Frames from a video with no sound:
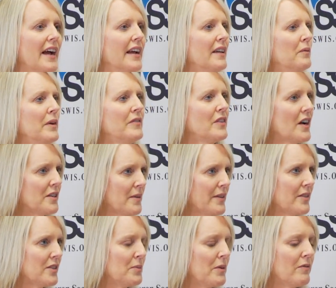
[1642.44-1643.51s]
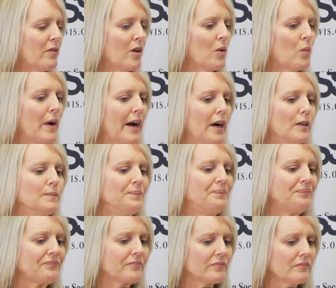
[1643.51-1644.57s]
and we've talked about this before, where
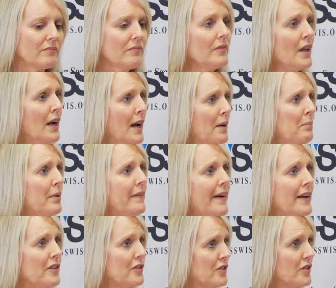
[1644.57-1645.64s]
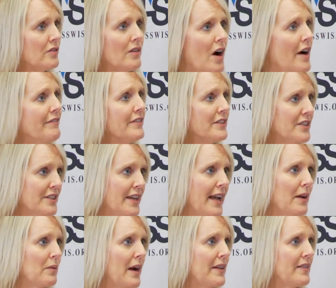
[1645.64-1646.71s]
providers often
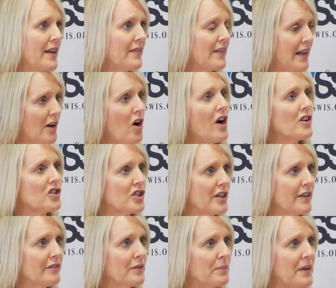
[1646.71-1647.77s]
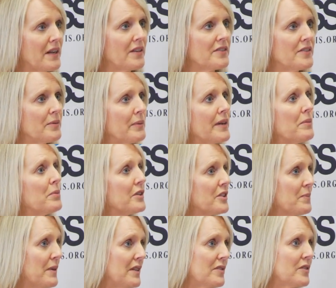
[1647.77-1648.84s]
say, right, that they cost shift because the
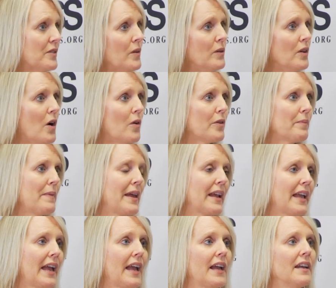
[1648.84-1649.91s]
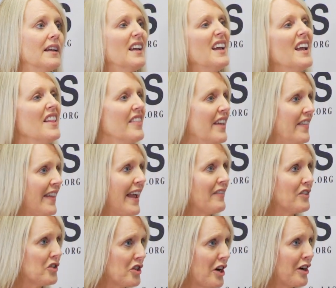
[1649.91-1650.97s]
reimbursement is so low with Medicaid, then they have
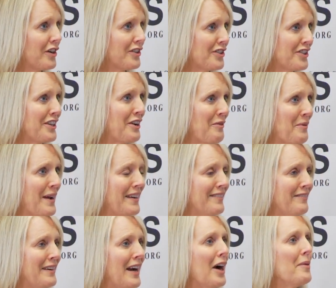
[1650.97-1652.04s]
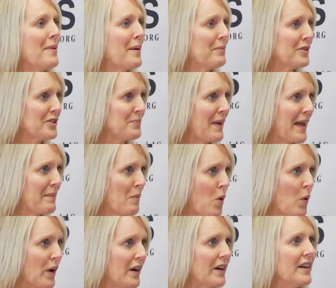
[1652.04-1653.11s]
to charge, what our members pay
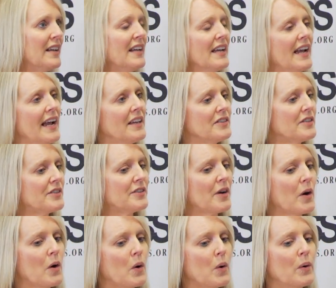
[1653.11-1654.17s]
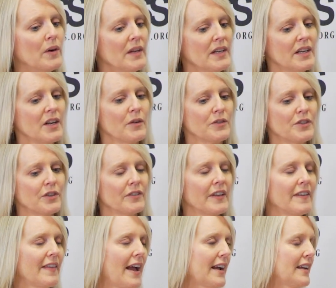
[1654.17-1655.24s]
more. And so,
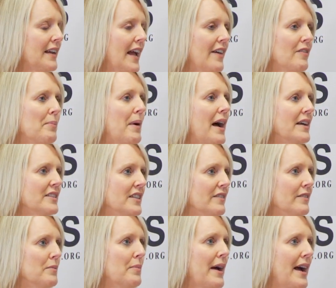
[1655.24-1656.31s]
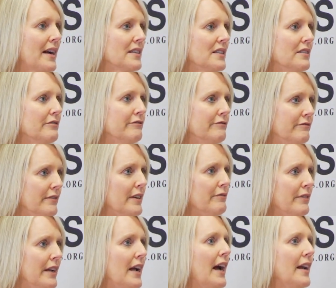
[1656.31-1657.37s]
certainly that can have a positive impact if
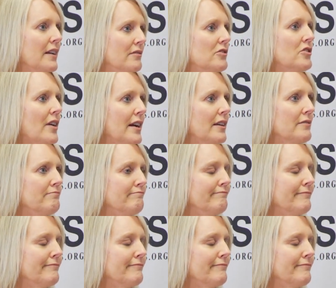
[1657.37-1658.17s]
we kind of try to,